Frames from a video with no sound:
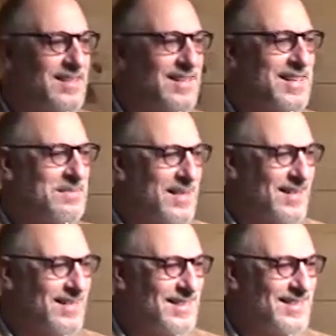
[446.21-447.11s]

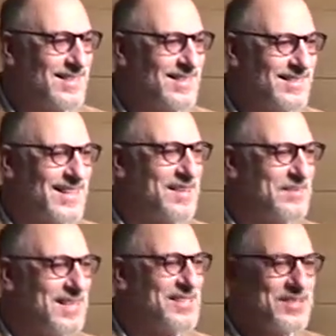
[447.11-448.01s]
Amen. Does that
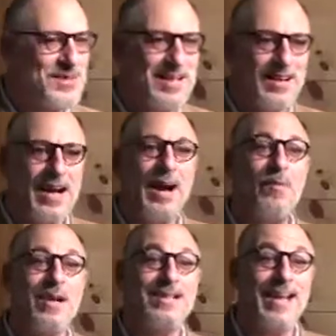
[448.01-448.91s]
bring joy to her? I
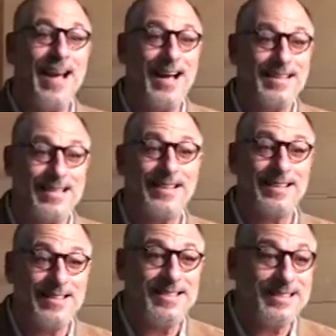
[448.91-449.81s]
want to dance like
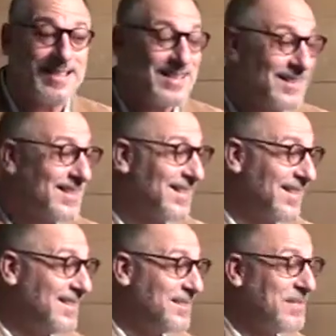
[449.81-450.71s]
like uh,
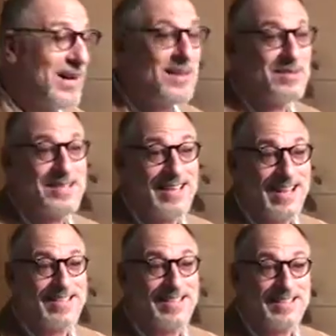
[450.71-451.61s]
Isabella was
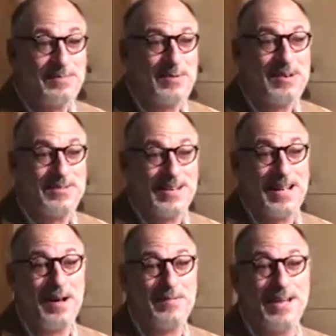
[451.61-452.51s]
dancing this morning right
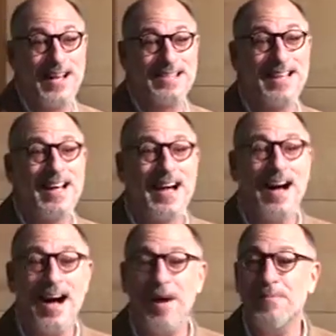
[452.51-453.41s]
now because
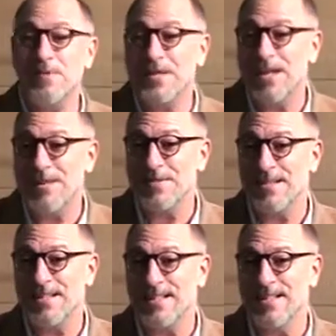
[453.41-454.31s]
I'm
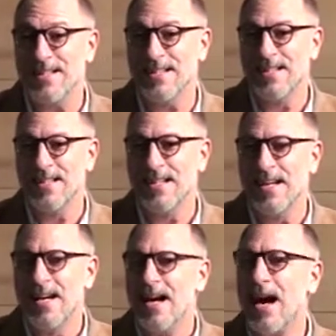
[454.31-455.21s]
forgiven.
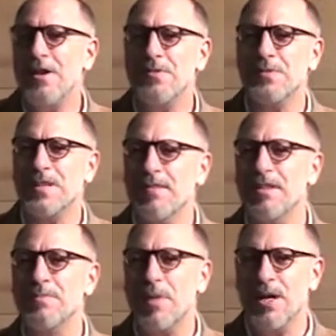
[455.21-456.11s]
I was
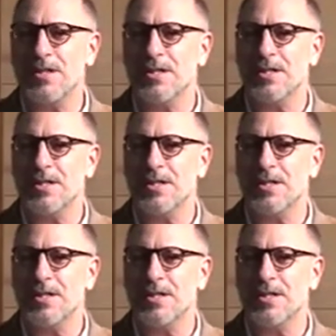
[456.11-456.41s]
forgiven much.